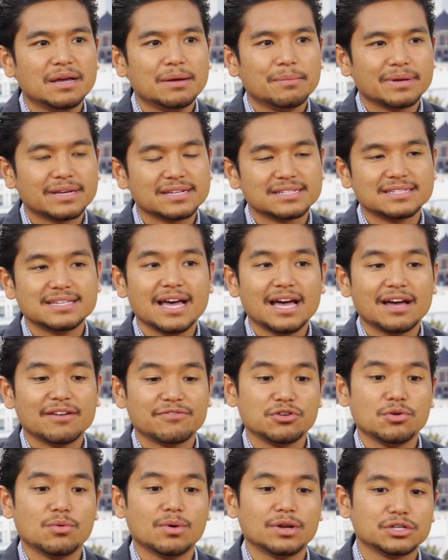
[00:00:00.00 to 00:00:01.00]
Because
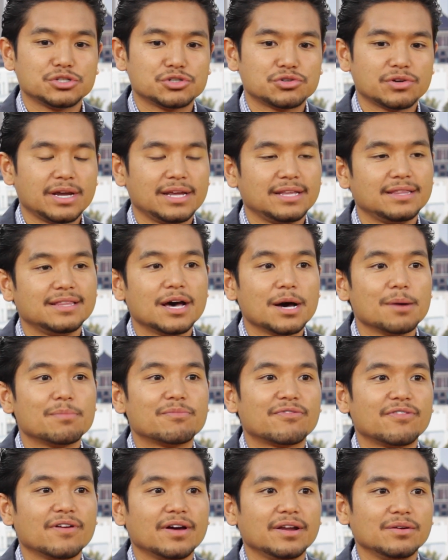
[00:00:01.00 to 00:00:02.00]
if you want to trade the
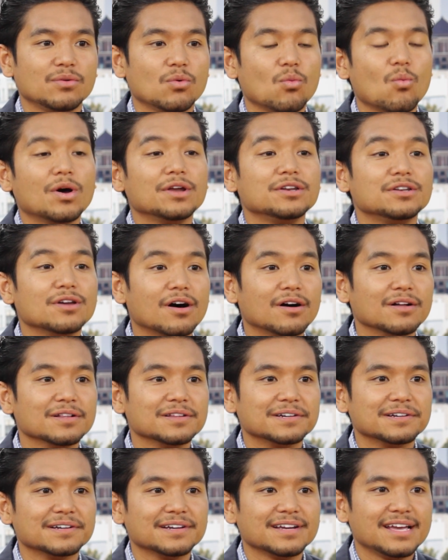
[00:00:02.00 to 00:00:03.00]
upfront
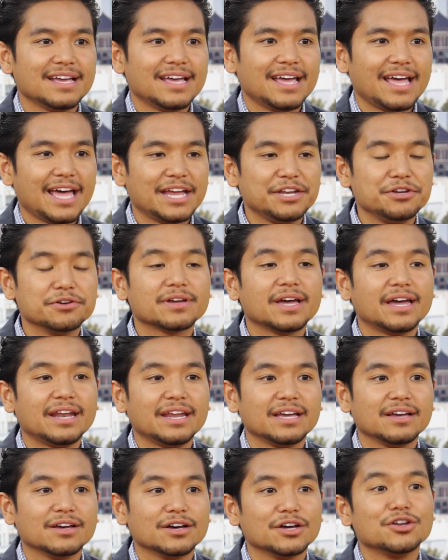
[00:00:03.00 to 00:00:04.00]
$1 and you're
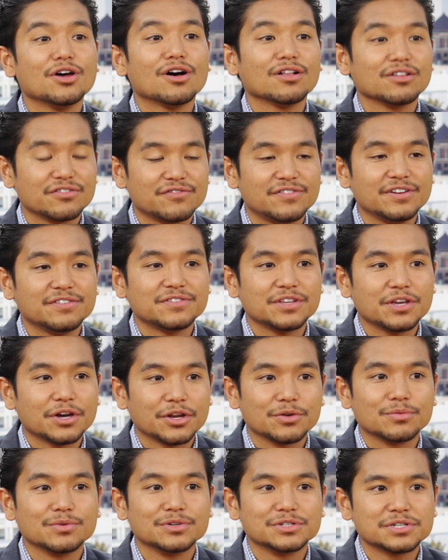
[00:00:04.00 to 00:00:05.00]
getting $1.50
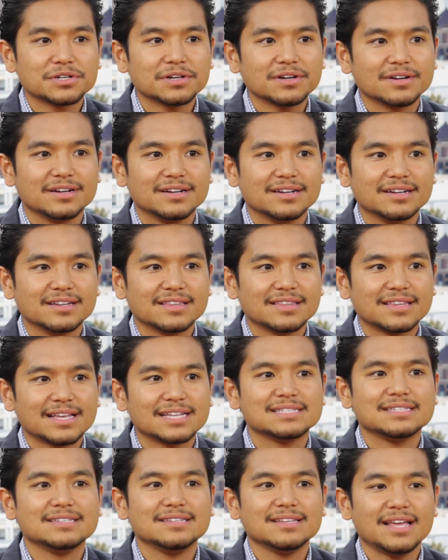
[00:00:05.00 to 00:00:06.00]
on your return,
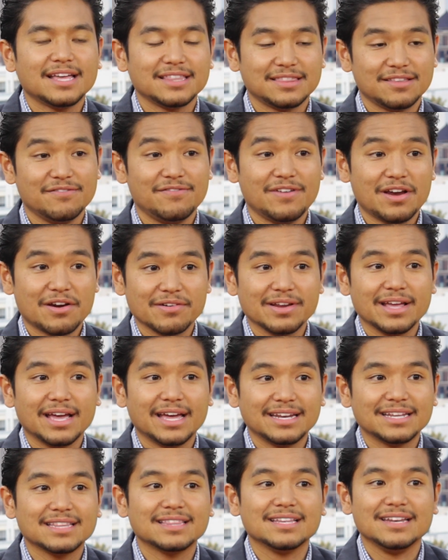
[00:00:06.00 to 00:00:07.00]
that at the very
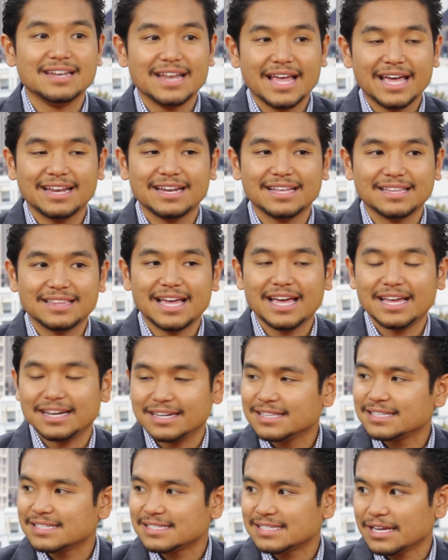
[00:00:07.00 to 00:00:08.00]
end, at the net, at the end
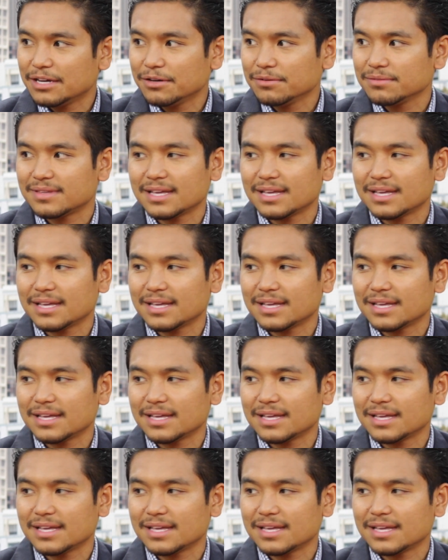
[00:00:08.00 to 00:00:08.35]
of the sale,